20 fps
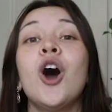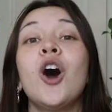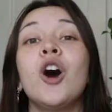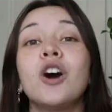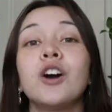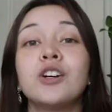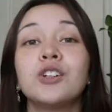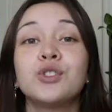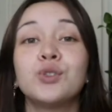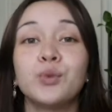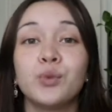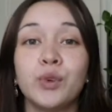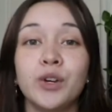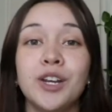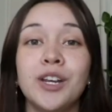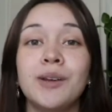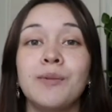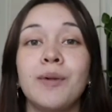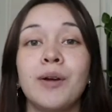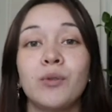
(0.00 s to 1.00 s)
our
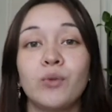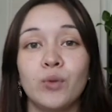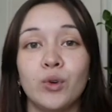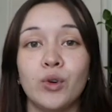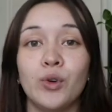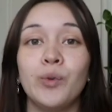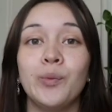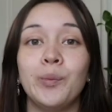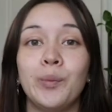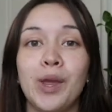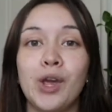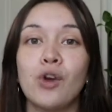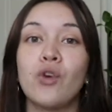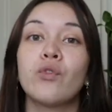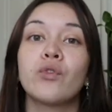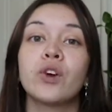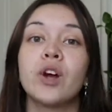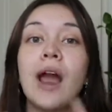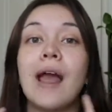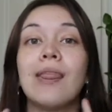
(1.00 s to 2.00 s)
dream room makeover.